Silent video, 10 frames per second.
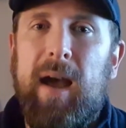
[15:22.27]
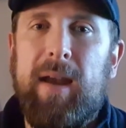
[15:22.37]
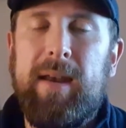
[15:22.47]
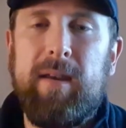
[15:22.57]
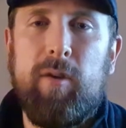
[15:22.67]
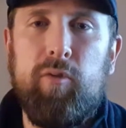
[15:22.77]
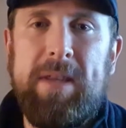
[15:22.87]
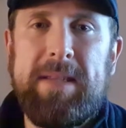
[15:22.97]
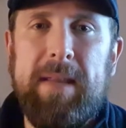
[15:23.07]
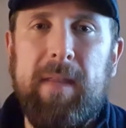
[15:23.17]
And
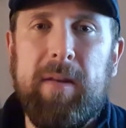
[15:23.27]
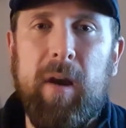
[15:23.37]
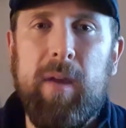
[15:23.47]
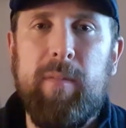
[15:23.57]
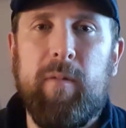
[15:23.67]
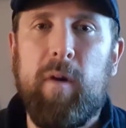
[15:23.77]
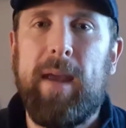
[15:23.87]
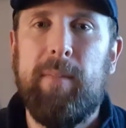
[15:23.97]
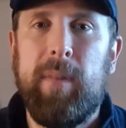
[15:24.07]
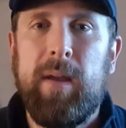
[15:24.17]
increase in the time
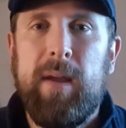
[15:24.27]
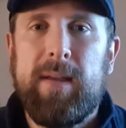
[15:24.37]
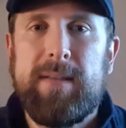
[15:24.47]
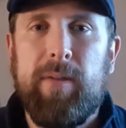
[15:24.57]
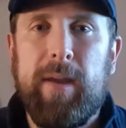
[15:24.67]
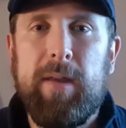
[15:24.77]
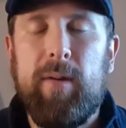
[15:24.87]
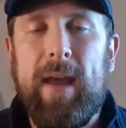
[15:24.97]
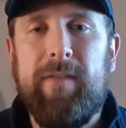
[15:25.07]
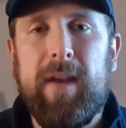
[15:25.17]
frame so that
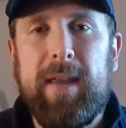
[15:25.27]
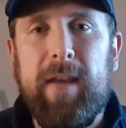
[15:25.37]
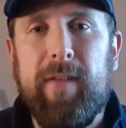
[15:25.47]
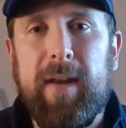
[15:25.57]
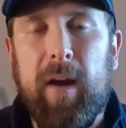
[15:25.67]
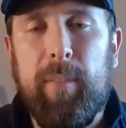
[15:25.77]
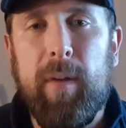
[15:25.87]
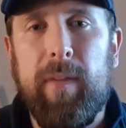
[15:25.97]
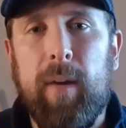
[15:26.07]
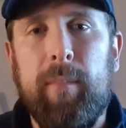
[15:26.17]
you're never giving up
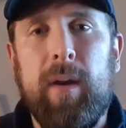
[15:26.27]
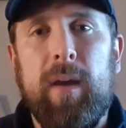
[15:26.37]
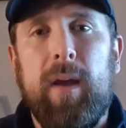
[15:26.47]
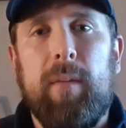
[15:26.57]
on them,